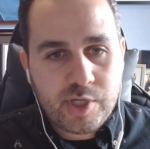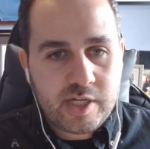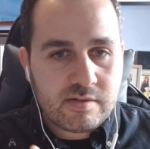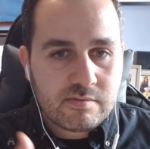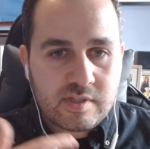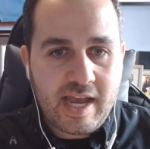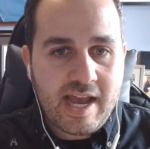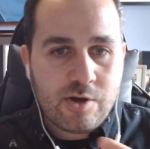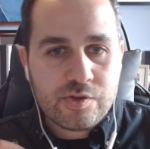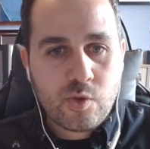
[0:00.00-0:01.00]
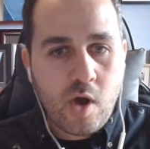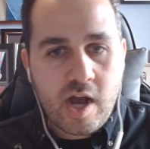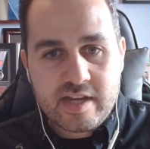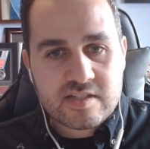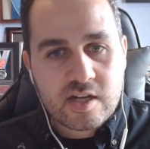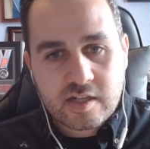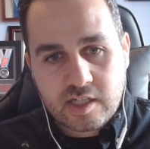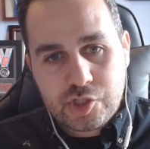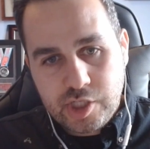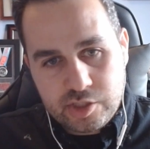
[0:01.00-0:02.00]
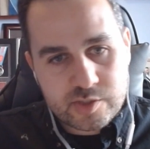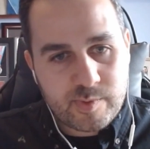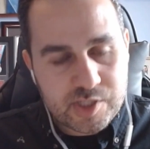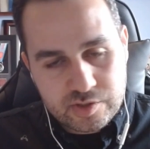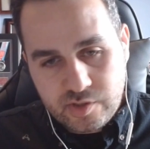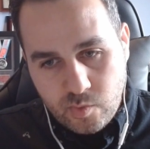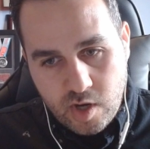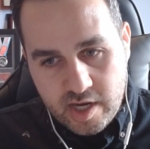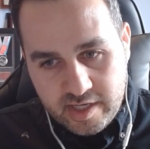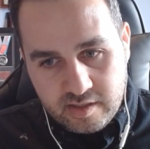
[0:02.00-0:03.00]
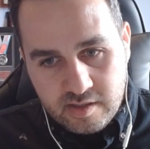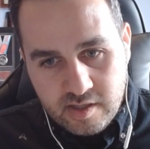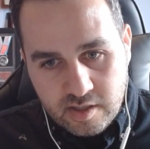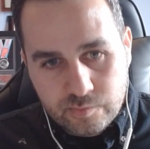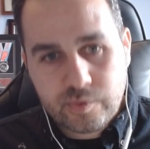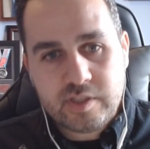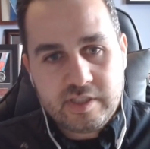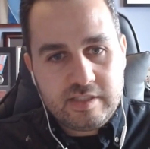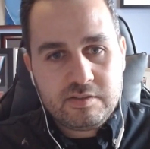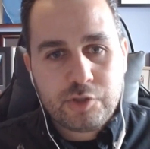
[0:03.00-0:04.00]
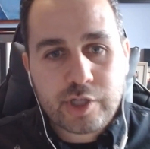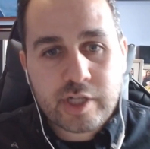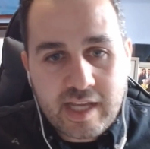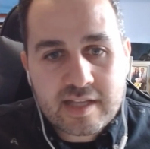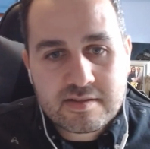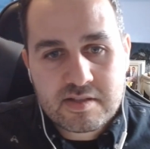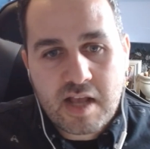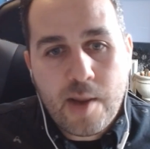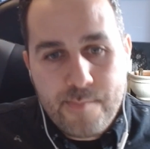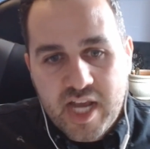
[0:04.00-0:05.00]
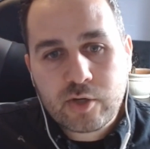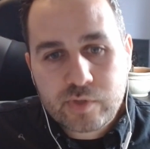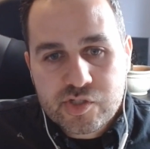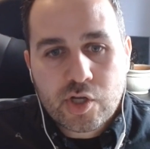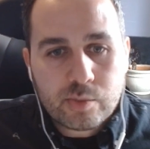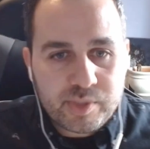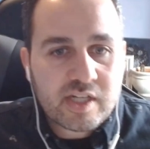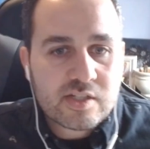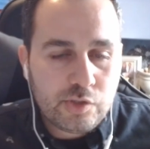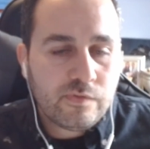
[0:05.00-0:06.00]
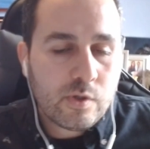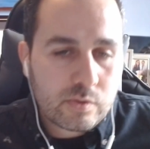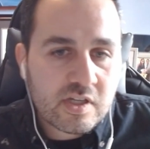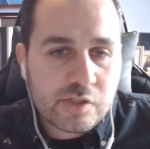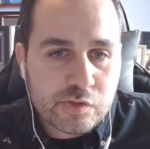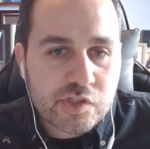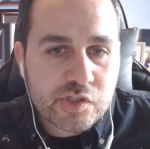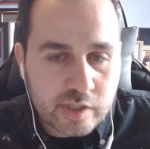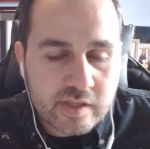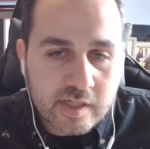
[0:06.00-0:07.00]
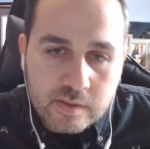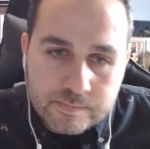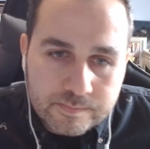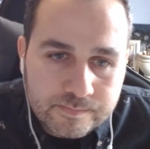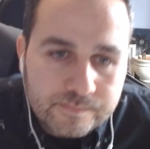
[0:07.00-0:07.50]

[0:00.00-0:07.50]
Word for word: But the how and the why is not going to change, especially the why. And really, you're going to get a better result because you fo- uh, you started there.